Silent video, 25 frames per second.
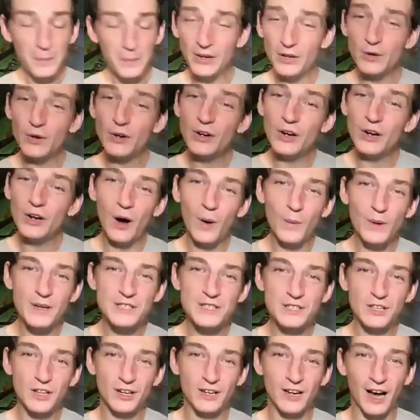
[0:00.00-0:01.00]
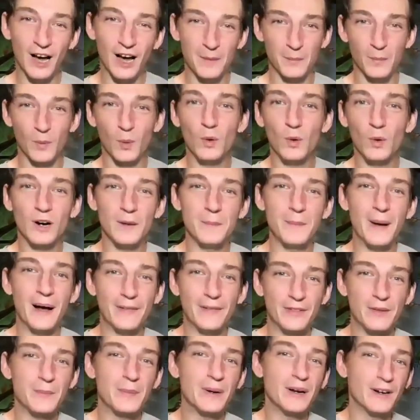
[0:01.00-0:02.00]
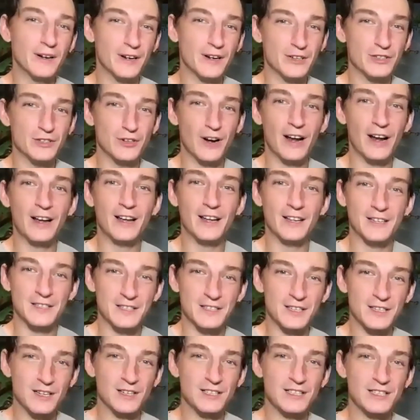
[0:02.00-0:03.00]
But you can always look up more about the bearded dragons,